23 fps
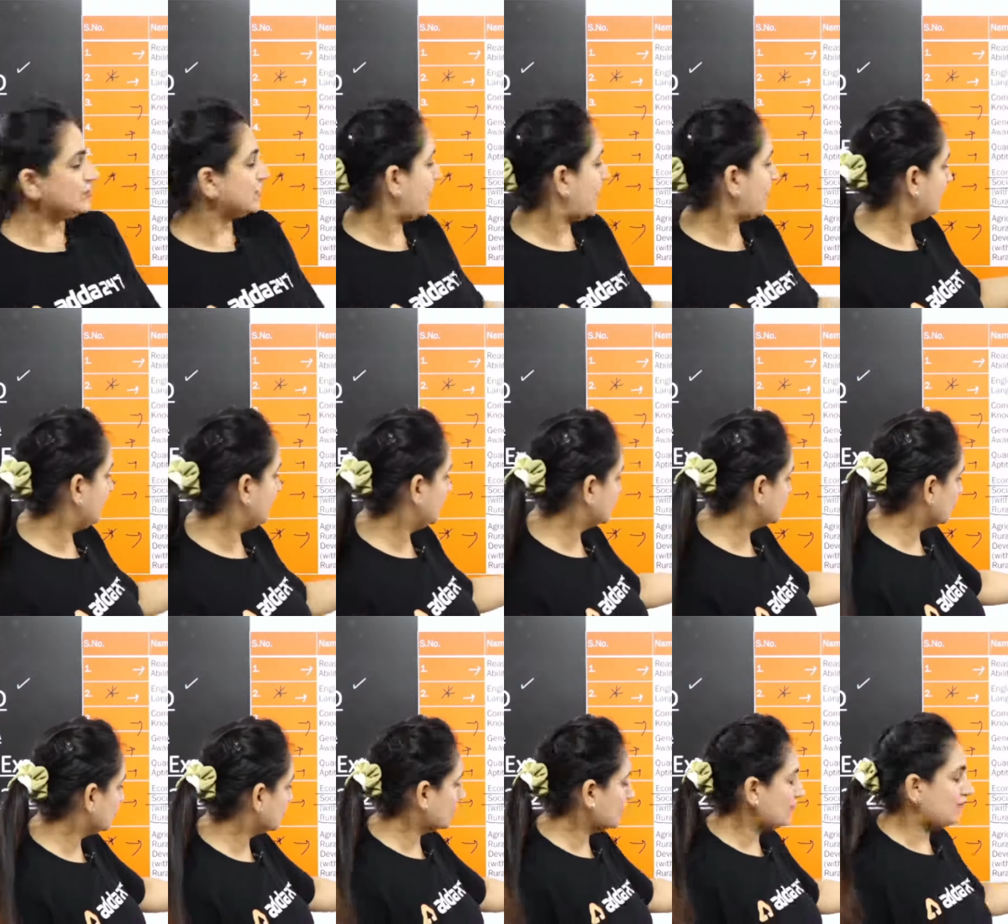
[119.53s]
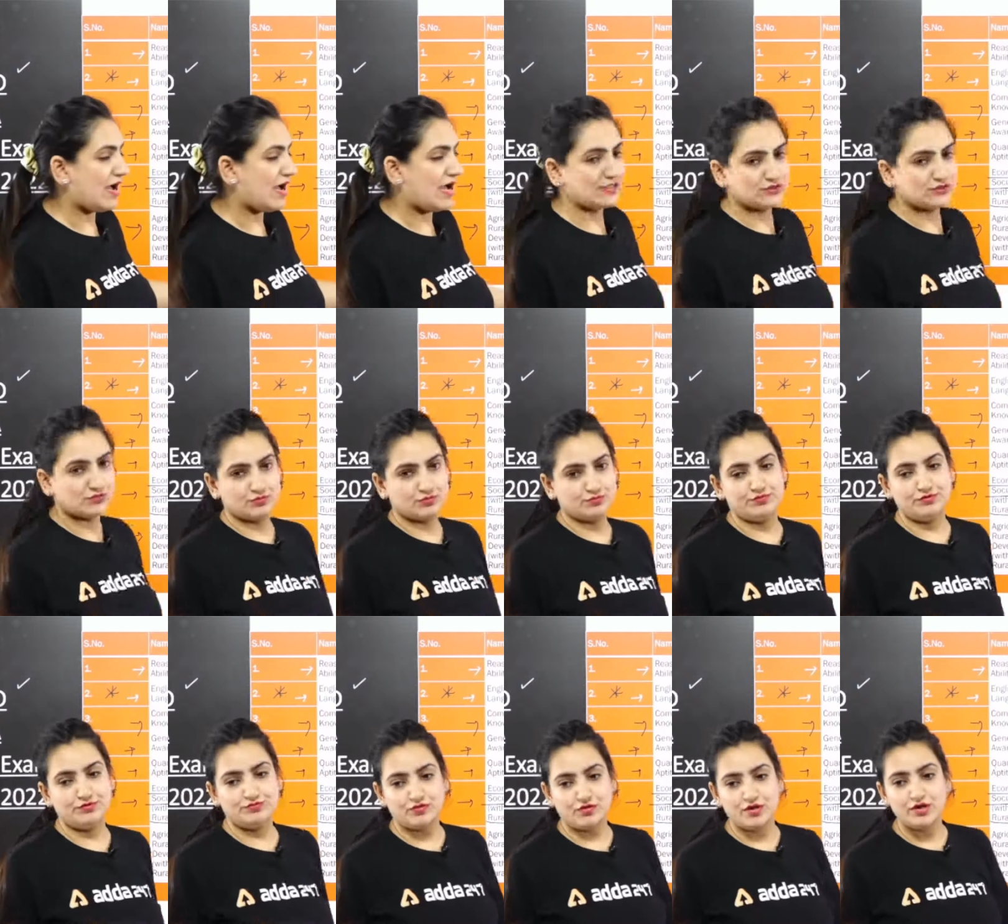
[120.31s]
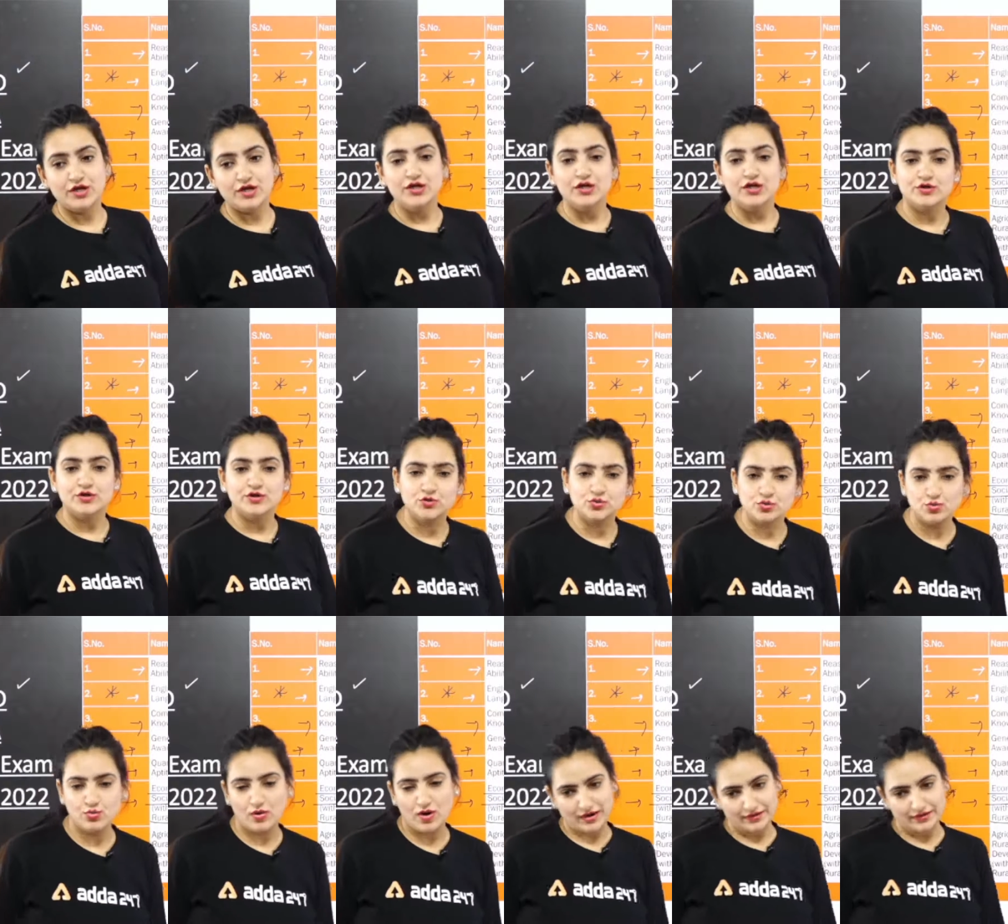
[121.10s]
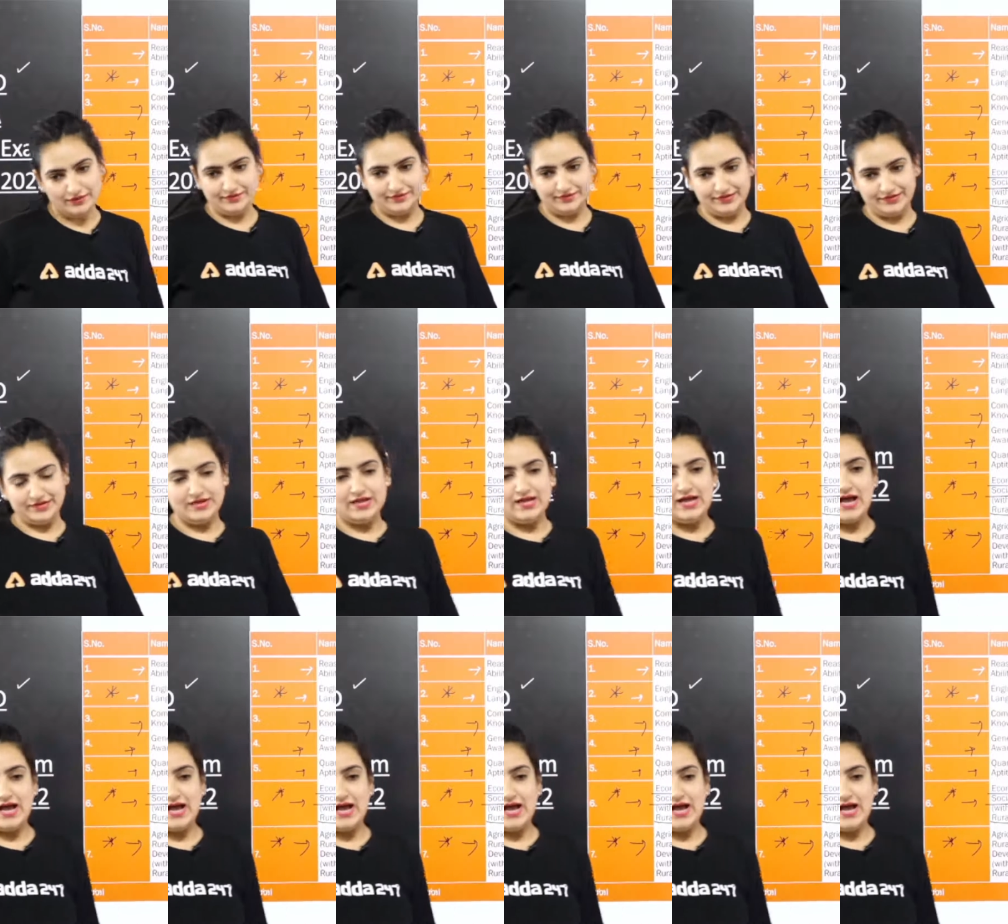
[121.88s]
and the total marks would be for 200.